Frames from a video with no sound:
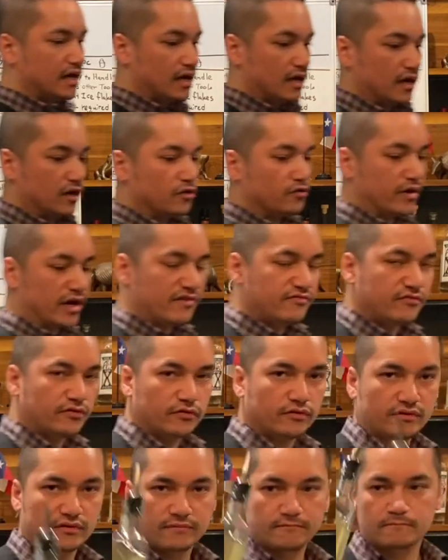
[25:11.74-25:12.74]
a
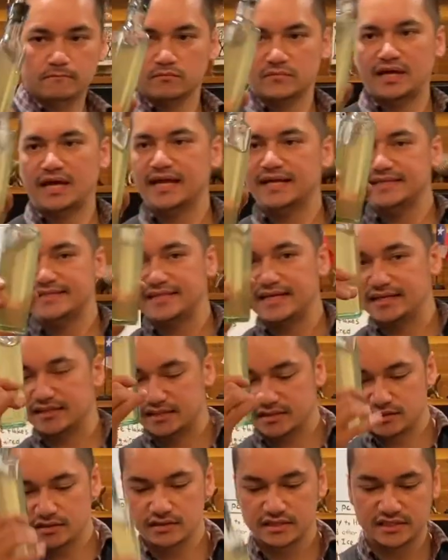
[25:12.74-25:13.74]
grapefruit
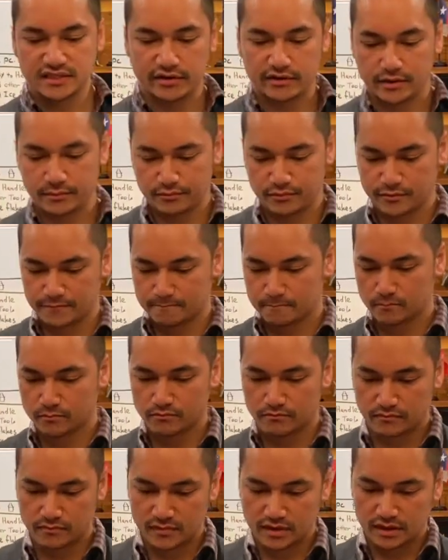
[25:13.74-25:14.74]
essence syrup.
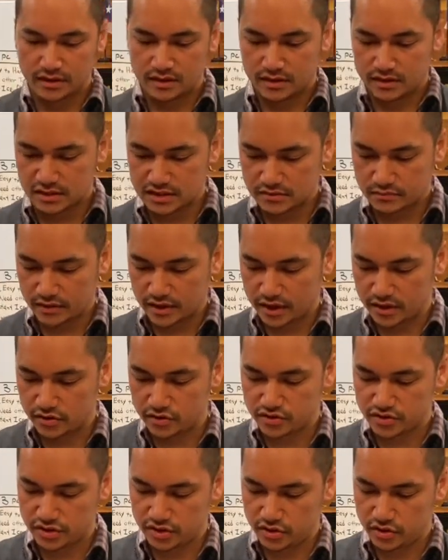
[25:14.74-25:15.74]
That's what I
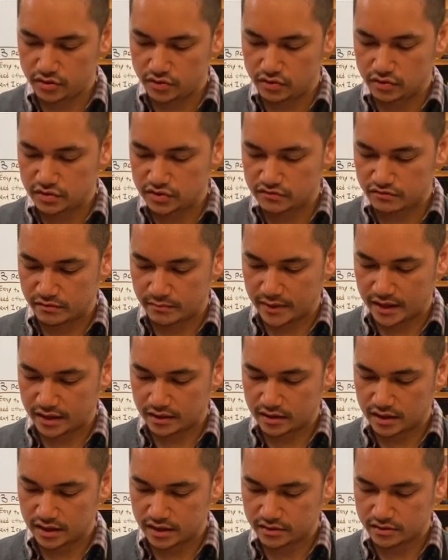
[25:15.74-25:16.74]
usually use for my
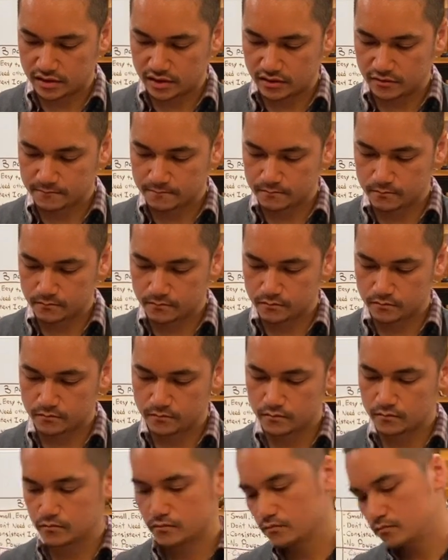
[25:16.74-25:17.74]
cocktail.
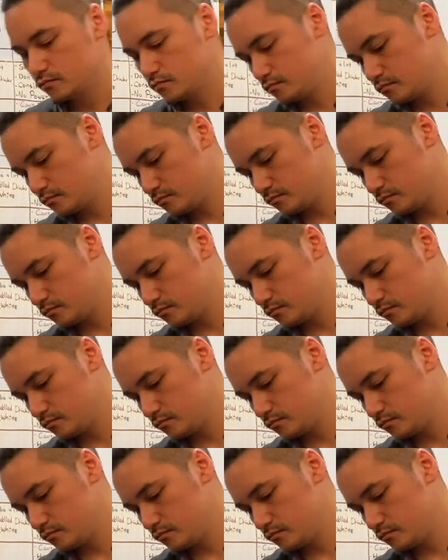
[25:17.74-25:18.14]
All